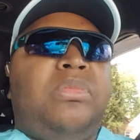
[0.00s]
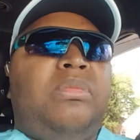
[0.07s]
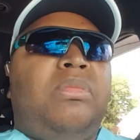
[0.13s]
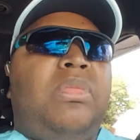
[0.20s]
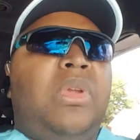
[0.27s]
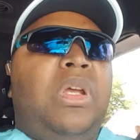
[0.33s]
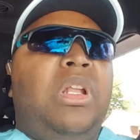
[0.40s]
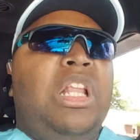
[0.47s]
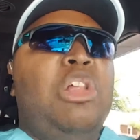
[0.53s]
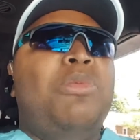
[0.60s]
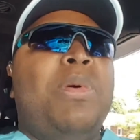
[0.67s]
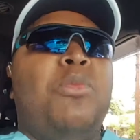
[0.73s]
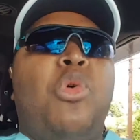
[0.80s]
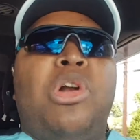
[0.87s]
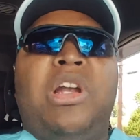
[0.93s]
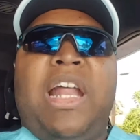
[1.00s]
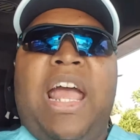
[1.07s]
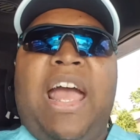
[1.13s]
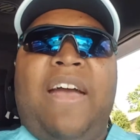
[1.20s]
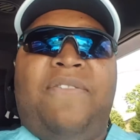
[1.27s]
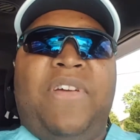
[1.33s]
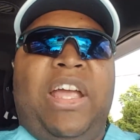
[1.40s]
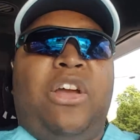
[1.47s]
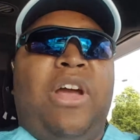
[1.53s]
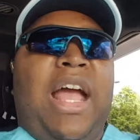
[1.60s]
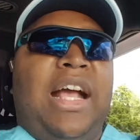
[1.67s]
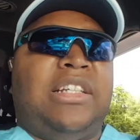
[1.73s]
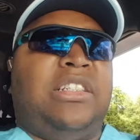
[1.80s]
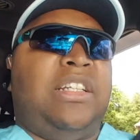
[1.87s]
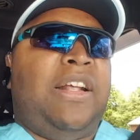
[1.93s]
a little bit more than a half acre
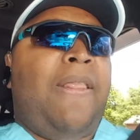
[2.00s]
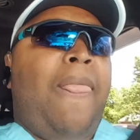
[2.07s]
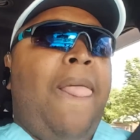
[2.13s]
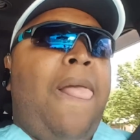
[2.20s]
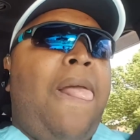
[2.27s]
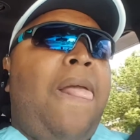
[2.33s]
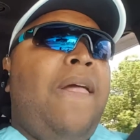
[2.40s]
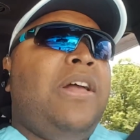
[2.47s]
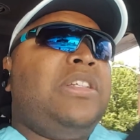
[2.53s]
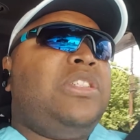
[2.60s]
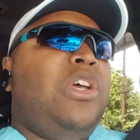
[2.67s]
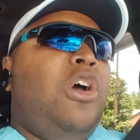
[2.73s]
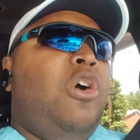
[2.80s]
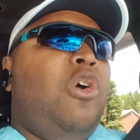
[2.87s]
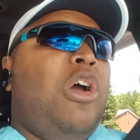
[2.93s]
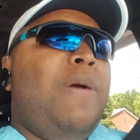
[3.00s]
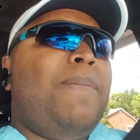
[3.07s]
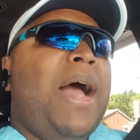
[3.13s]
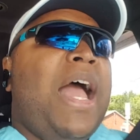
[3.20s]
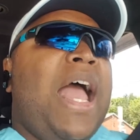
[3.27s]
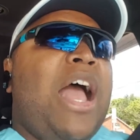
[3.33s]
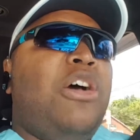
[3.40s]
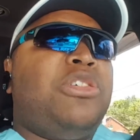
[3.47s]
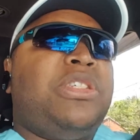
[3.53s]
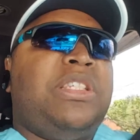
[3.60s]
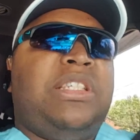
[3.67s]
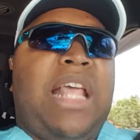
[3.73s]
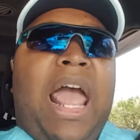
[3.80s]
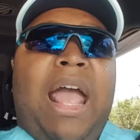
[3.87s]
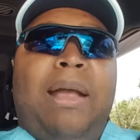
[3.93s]
actually. So, and my house
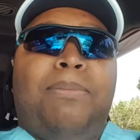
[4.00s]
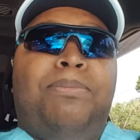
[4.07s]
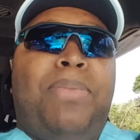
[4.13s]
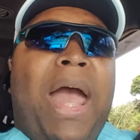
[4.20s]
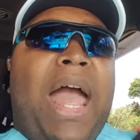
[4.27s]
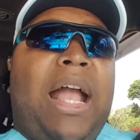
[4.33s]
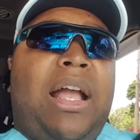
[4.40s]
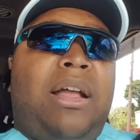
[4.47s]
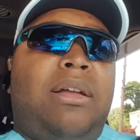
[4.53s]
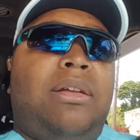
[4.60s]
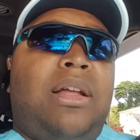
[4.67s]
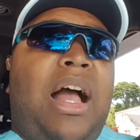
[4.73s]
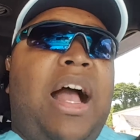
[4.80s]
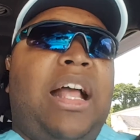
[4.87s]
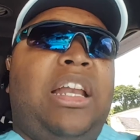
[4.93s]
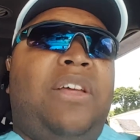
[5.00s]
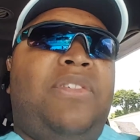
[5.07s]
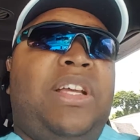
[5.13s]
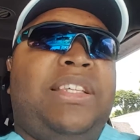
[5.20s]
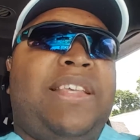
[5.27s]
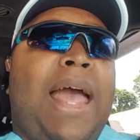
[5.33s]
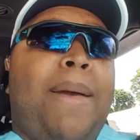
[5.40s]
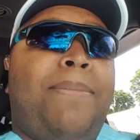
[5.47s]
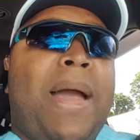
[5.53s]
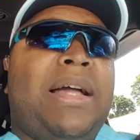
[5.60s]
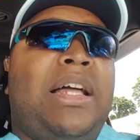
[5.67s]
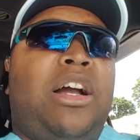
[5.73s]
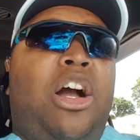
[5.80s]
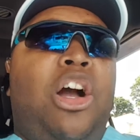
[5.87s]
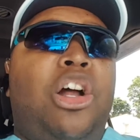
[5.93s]
sat back like
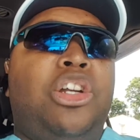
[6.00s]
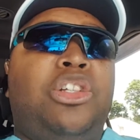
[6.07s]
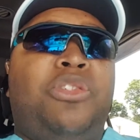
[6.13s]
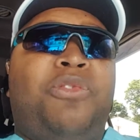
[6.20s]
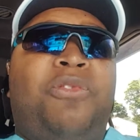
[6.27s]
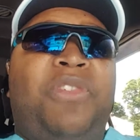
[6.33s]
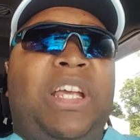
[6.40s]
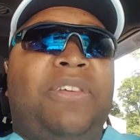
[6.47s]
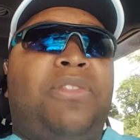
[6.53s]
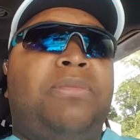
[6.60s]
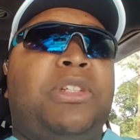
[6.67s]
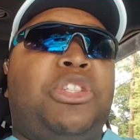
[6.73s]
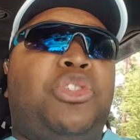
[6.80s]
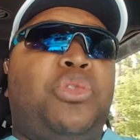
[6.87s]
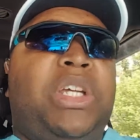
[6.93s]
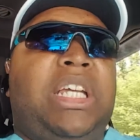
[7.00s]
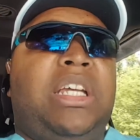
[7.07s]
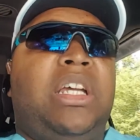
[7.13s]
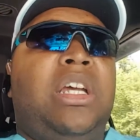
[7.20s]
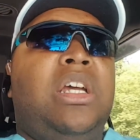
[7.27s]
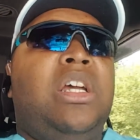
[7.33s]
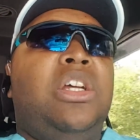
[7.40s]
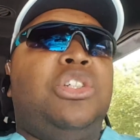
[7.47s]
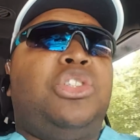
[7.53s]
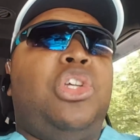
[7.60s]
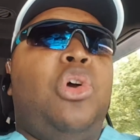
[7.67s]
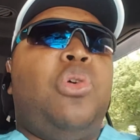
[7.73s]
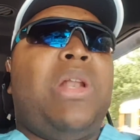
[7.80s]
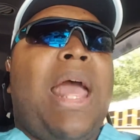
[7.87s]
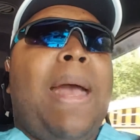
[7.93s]
100 feet from the street. So
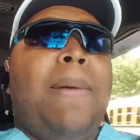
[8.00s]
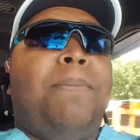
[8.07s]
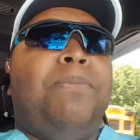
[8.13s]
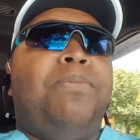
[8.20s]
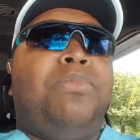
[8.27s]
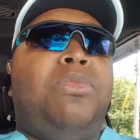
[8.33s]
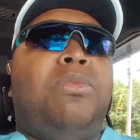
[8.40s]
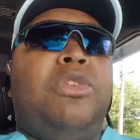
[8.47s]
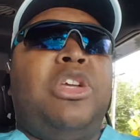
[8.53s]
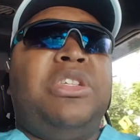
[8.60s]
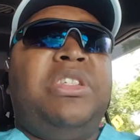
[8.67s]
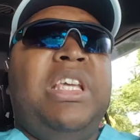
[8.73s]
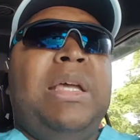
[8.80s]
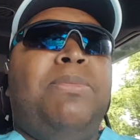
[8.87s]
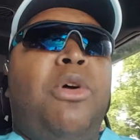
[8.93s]
that gazebo, the